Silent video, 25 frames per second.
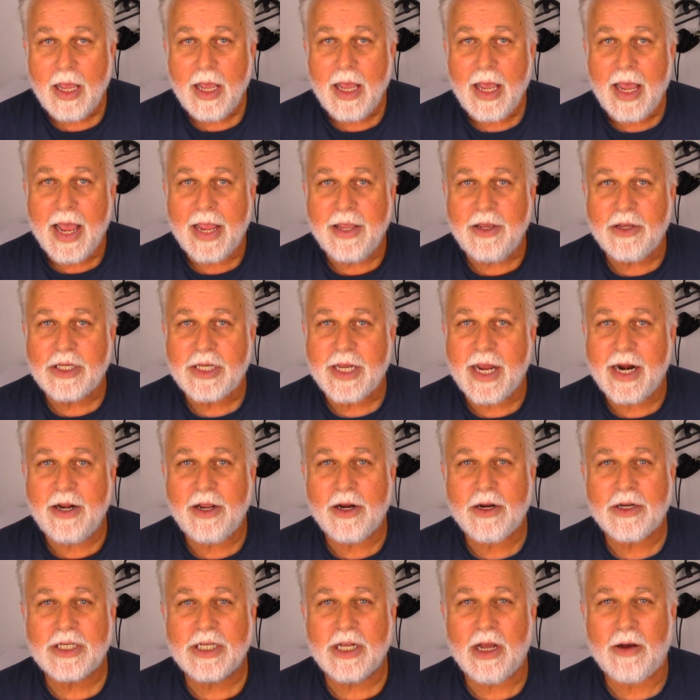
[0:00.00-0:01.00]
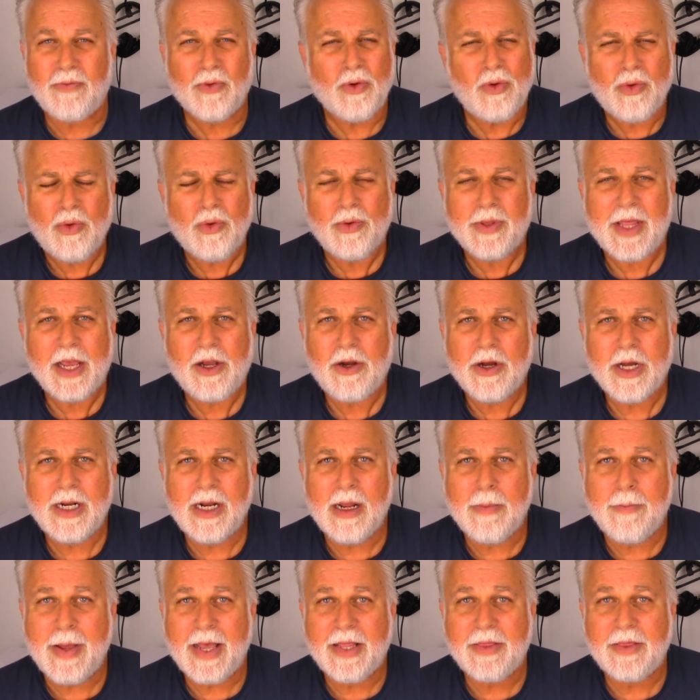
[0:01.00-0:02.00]
And you say to yourself, "Ooh, they couldn't
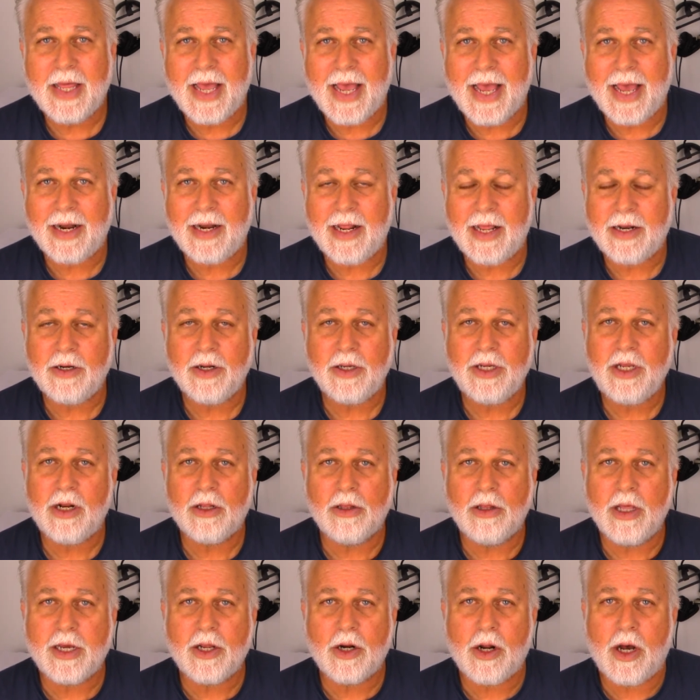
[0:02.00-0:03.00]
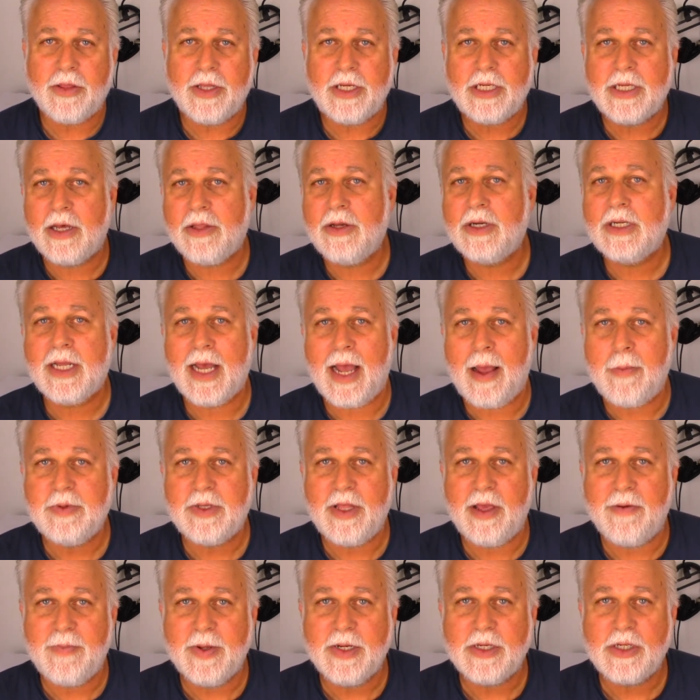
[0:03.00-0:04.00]
have meant that." And look at all these other times
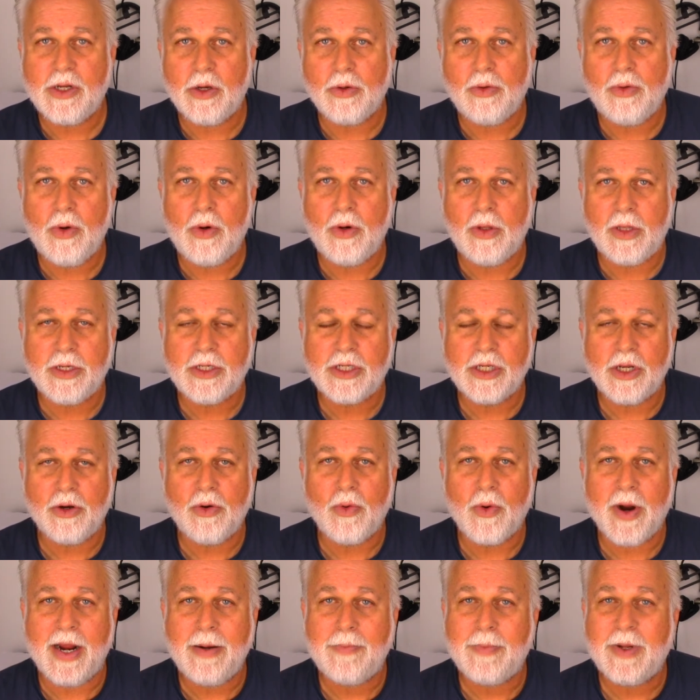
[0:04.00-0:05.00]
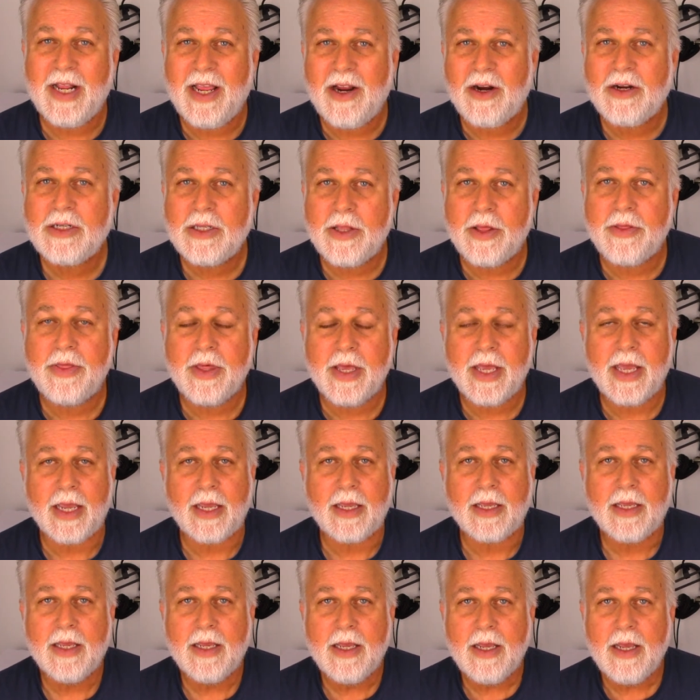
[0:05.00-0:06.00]
they've been so cool and so great. But here's the
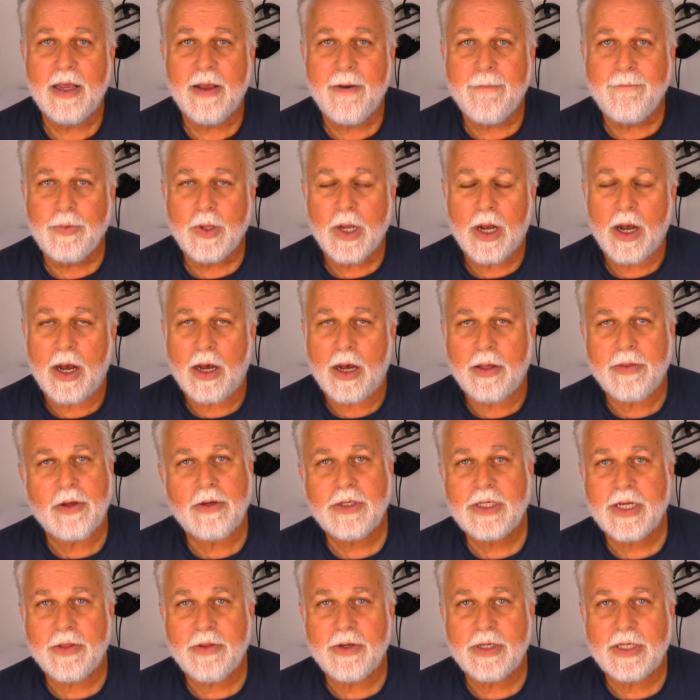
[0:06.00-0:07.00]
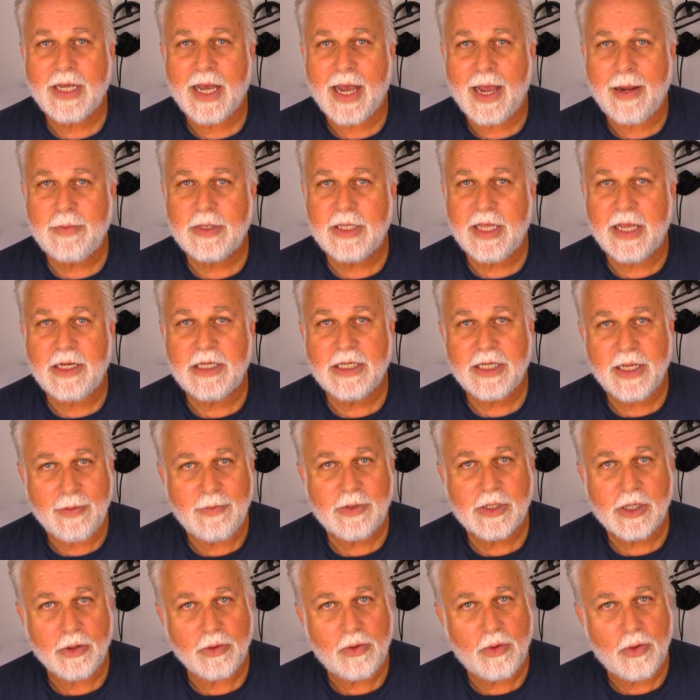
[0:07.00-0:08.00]
thing. All those other times they seem
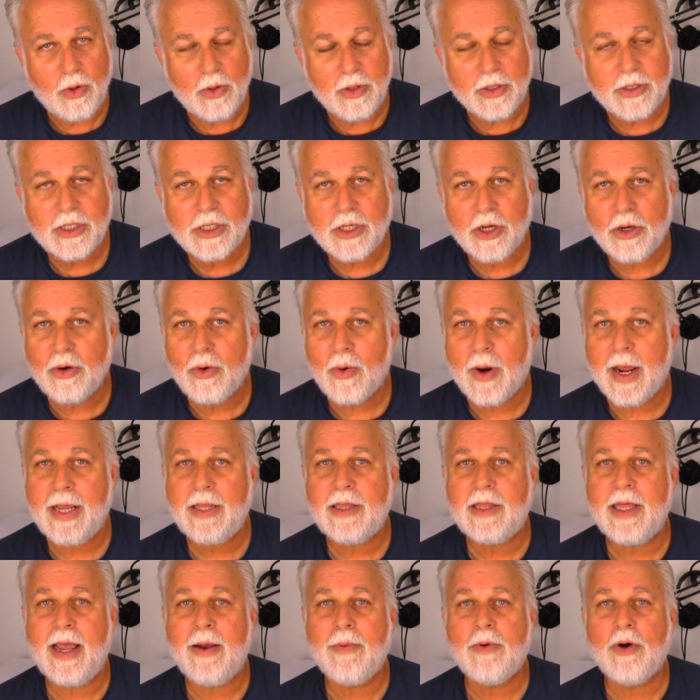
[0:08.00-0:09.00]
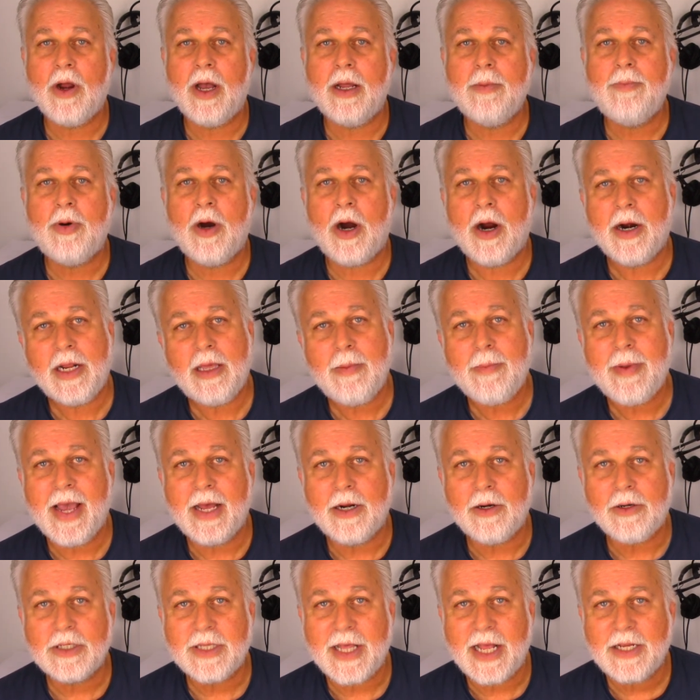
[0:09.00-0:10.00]
so cool and so great, they were on party
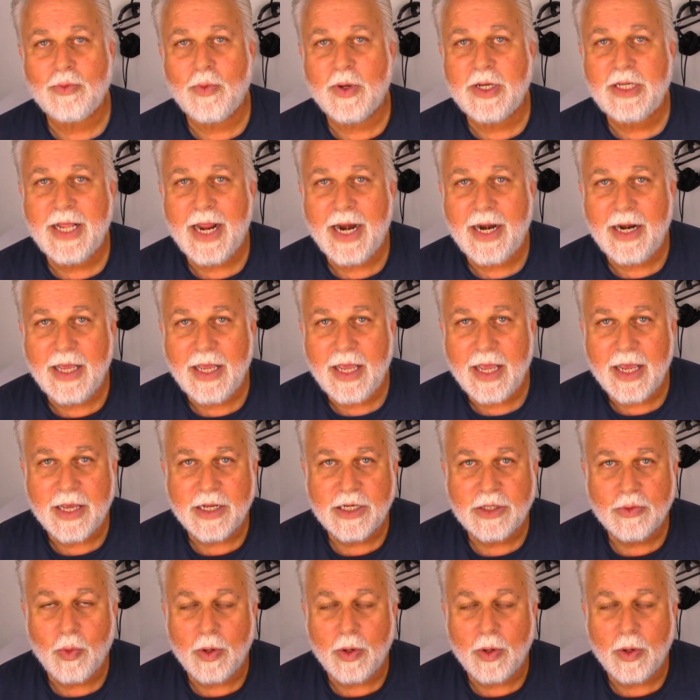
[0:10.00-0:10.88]
manners. That's what dating is.